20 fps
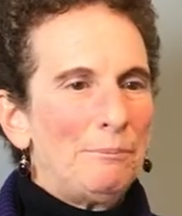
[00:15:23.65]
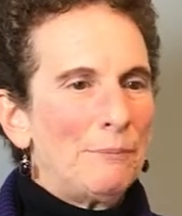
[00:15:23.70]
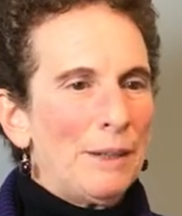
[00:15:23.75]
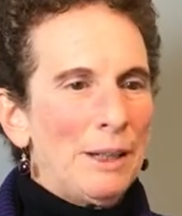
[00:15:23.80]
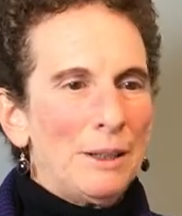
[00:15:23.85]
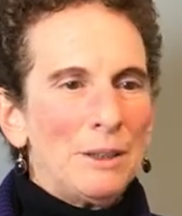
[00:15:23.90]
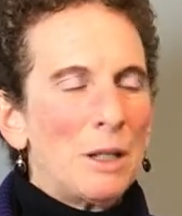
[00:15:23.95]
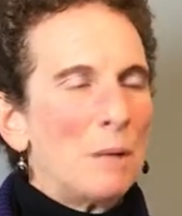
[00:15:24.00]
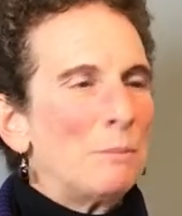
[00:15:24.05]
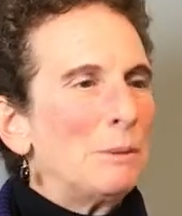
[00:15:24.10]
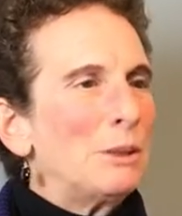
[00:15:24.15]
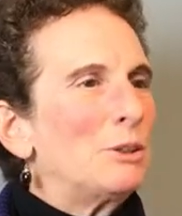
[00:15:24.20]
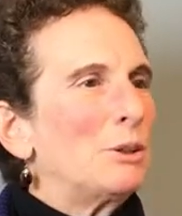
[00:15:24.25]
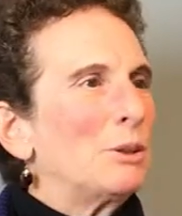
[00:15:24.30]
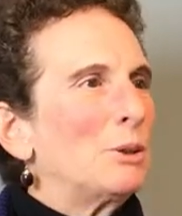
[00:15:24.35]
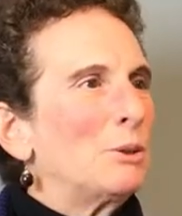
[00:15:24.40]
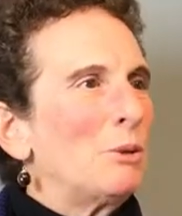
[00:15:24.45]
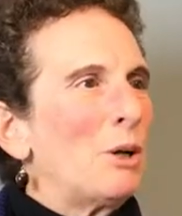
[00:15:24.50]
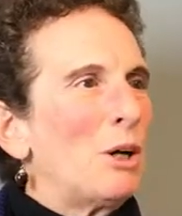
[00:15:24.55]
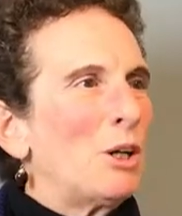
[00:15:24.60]
He'd come into the
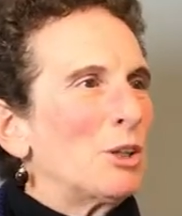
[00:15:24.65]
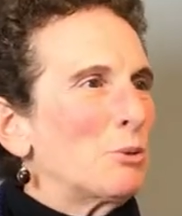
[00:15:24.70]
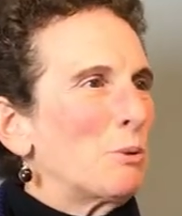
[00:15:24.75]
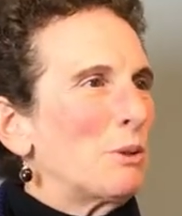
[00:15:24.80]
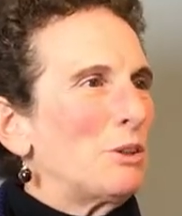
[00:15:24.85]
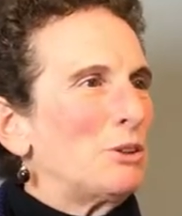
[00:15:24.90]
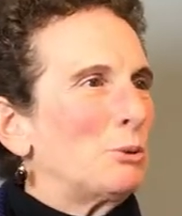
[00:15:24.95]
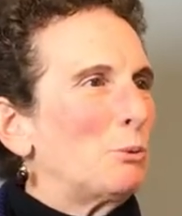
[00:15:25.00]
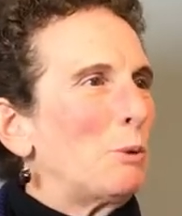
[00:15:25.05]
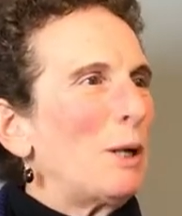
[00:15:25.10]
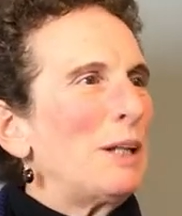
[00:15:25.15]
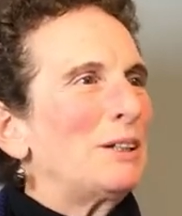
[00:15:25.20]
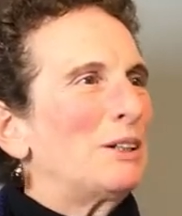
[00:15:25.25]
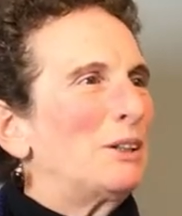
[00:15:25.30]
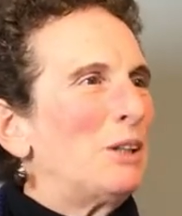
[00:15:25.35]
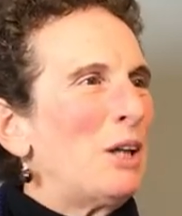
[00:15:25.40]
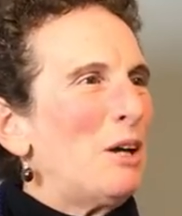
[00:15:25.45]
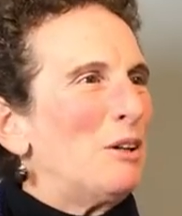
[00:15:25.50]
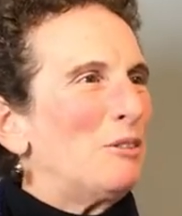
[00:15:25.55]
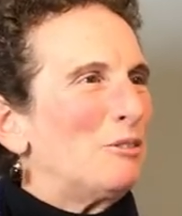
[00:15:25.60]
garage with his white
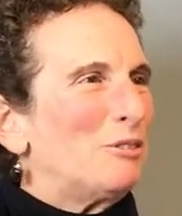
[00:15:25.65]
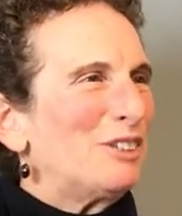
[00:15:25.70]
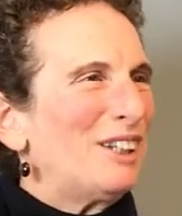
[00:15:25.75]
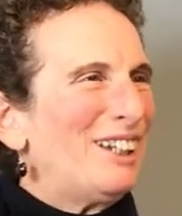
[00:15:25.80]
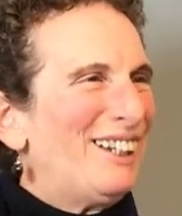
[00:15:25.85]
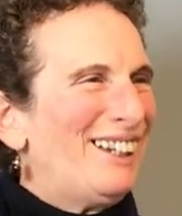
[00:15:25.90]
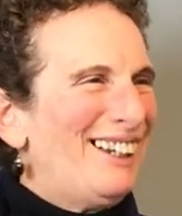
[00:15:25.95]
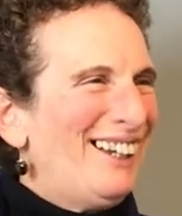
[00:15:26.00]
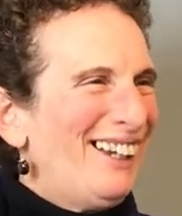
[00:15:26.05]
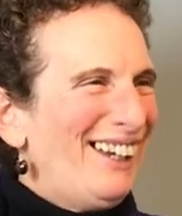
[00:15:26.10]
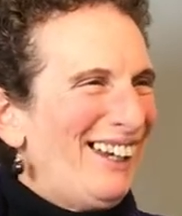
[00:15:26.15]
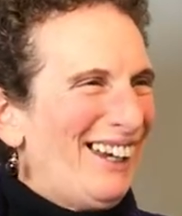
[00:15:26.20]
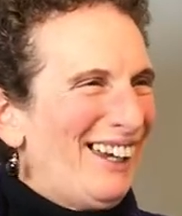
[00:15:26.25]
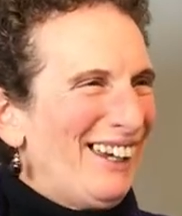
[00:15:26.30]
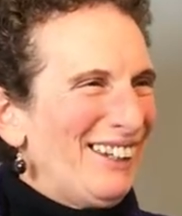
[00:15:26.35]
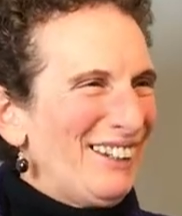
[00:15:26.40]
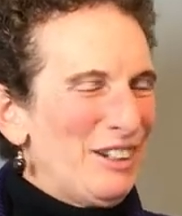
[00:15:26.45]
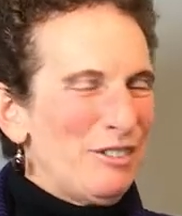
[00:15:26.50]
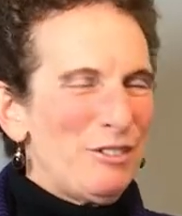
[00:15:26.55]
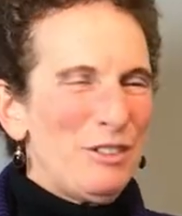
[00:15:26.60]
glove,
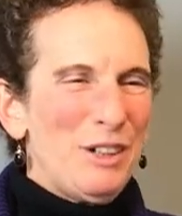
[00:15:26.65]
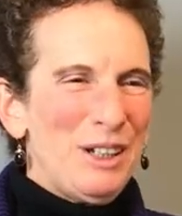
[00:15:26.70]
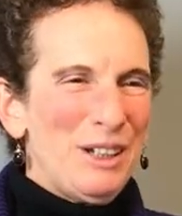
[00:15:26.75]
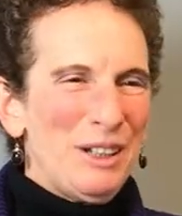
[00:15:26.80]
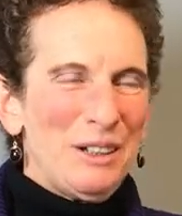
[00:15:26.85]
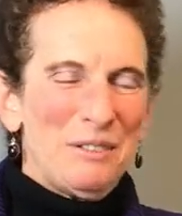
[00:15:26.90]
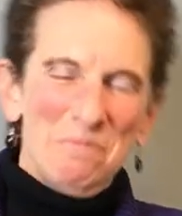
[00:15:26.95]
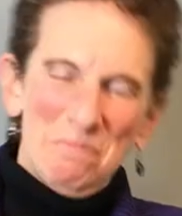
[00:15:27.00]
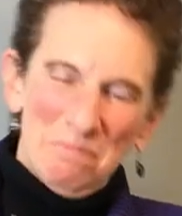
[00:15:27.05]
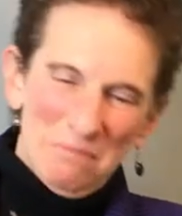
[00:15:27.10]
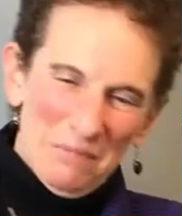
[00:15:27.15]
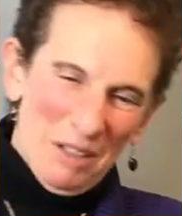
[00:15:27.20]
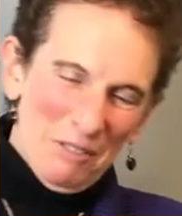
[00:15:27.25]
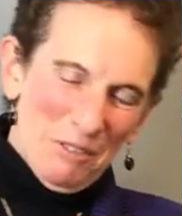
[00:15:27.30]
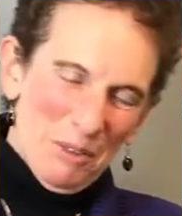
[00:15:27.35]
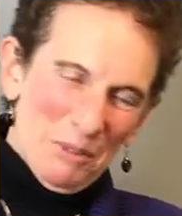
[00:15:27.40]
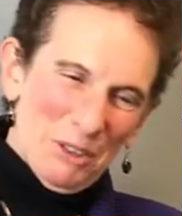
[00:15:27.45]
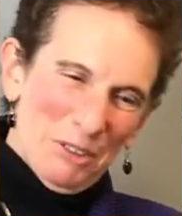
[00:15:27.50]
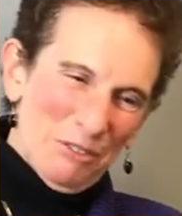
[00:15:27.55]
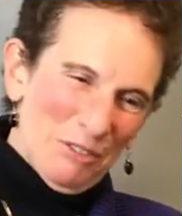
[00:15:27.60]
and if
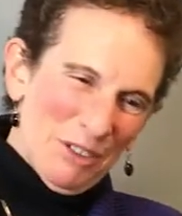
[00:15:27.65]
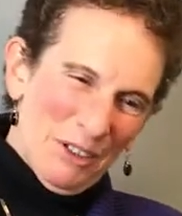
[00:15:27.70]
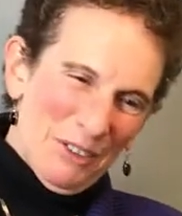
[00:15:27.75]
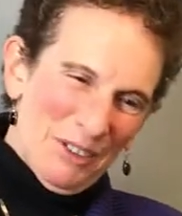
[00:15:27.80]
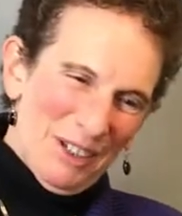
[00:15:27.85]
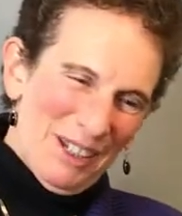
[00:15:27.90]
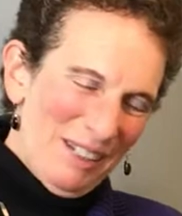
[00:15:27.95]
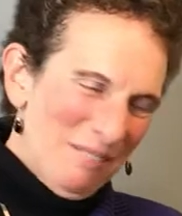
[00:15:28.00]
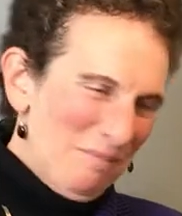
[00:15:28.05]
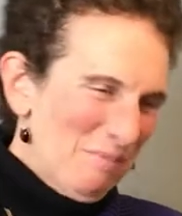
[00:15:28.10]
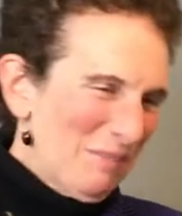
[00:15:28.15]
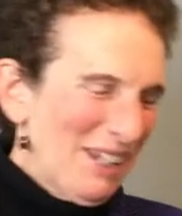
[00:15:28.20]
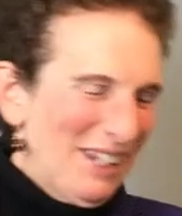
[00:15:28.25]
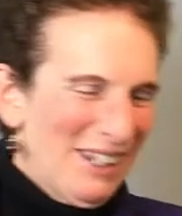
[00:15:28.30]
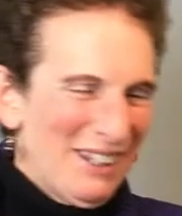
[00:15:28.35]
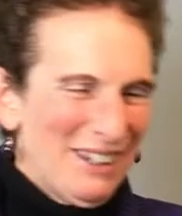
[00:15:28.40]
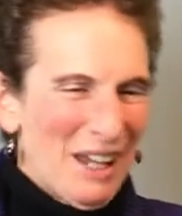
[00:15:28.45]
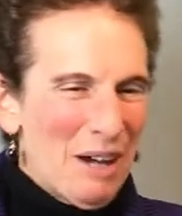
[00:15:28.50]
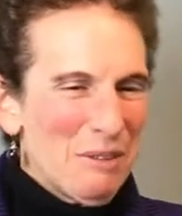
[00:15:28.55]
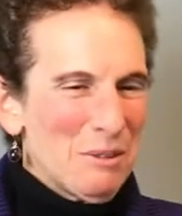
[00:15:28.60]
it was filthy,
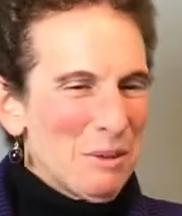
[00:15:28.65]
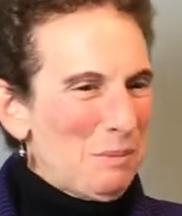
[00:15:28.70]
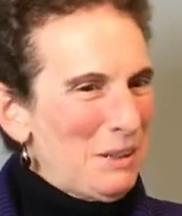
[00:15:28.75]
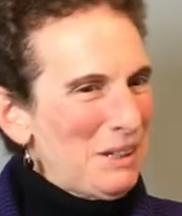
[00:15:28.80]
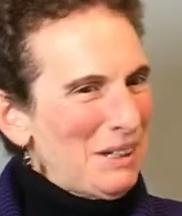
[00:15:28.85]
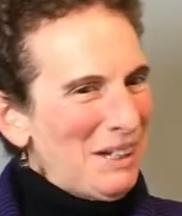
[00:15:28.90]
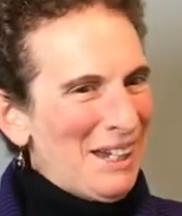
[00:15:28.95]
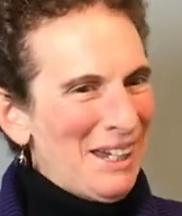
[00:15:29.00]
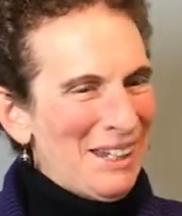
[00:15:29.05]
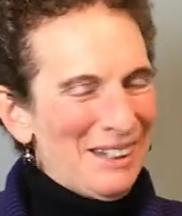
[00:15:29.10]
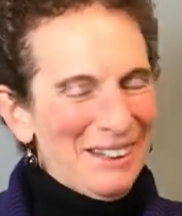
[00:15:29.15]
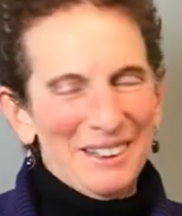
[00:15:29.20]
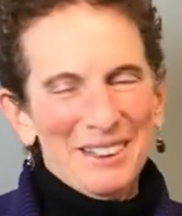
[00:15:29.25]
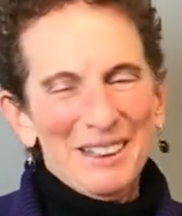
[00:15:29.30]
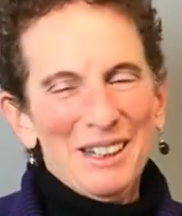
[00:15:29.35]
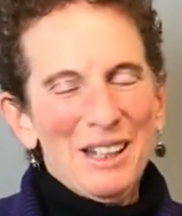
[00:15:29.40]
that would be the end.